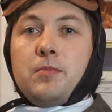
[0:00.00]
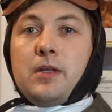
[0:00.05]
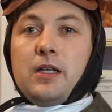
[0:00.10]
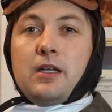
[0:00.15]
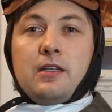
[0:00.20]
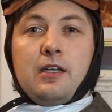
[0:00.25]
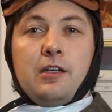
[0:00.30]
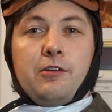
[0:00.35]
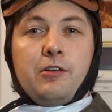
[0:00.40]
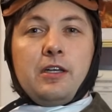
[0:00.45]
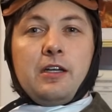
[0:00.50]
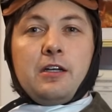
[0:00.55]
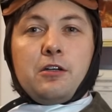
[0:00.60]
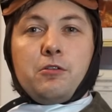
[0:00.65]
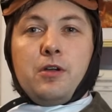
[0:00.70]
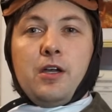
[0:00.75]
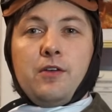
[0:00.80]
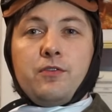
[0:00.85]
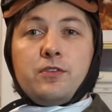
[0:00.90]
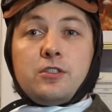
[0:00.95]
military
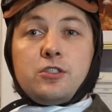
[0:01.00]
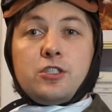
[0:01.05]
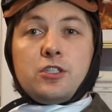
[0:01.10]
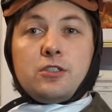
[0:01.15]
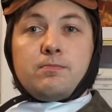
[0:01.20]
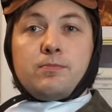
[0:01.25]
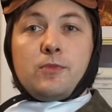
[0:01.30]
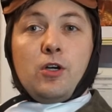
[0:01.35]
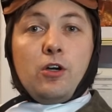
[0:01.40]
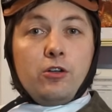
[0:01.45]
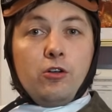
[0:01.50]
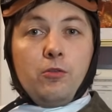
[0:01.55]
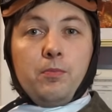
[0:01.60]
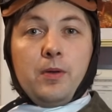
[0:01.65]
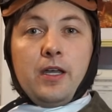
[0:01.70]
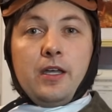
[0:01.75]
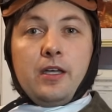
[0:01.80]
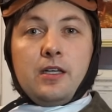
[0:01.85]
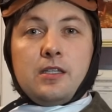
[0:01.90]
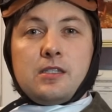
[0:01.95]
aircraft, such as cargo
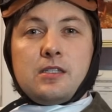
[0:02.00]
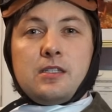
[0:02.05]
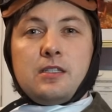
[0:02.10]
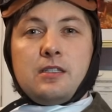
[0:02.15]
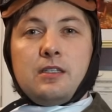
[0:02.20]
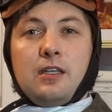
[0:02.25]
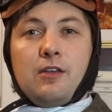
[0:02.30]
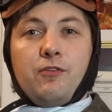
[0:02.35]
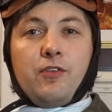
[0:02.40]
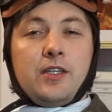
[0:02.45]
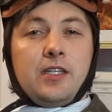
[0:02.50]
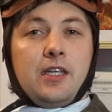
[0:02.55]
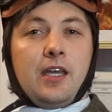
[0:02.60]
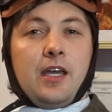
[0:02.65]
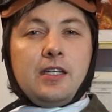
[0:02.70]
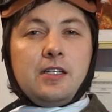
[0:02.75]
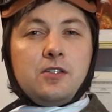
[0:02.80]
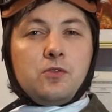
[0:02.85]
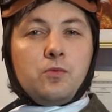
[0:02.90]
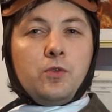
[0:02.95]
planes, if any
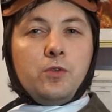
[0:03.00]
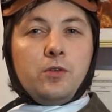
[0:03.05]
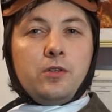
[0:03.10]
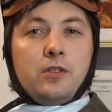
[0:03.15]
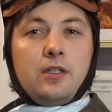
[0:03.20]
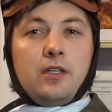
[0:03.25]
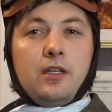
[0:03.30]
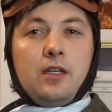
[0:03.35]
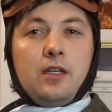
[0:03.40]
hat is worn,